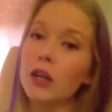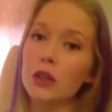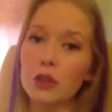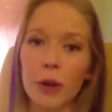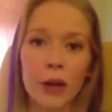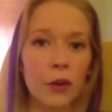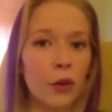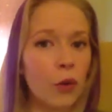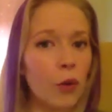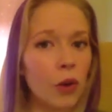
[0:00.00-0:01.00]
your
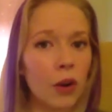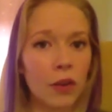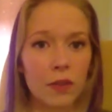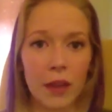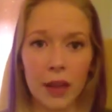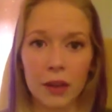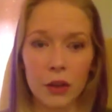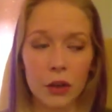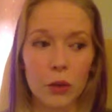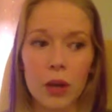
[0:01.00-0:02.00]
trainer or that,
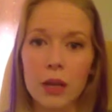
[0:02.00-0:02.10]
you know,